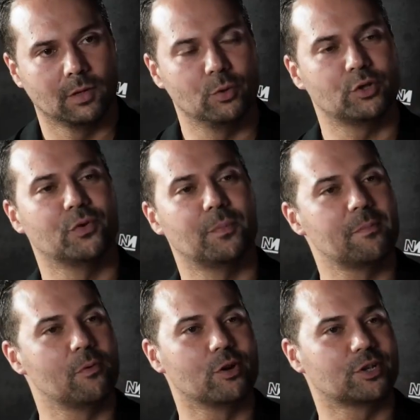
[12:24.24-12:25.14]
Which for
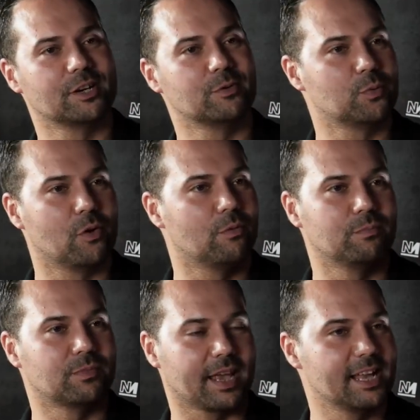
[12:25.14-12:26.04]
people watching was what
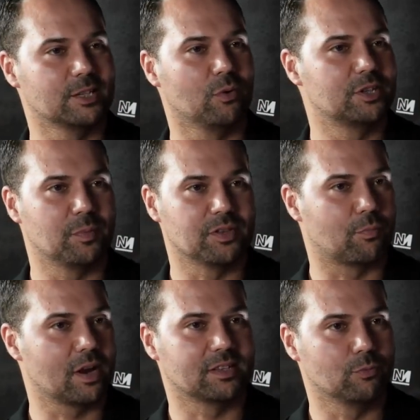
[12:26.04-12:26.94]
Keynes wanted with the
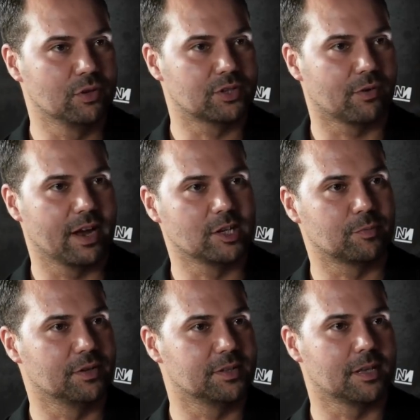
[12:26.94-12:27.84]
Bretton Woods
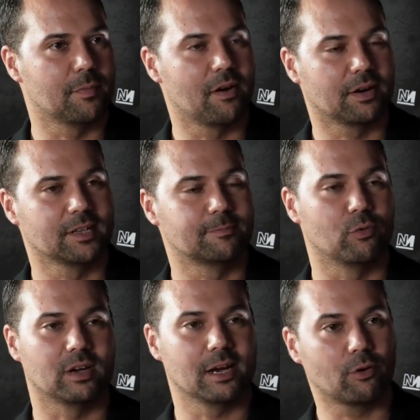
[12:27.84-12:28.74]
arrangements. The Americans
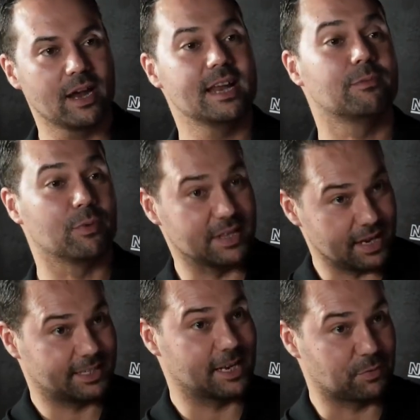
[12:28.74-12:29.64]
broadly agreed, with the
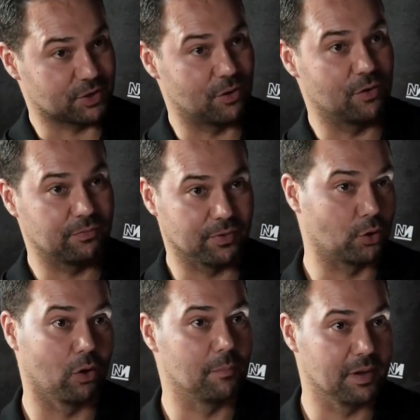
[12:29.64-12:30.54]
exception of the
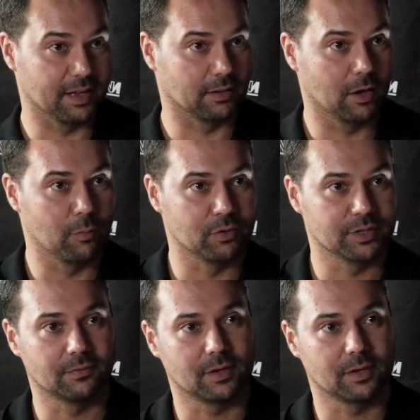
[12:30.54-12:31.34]
dollar being the global reserve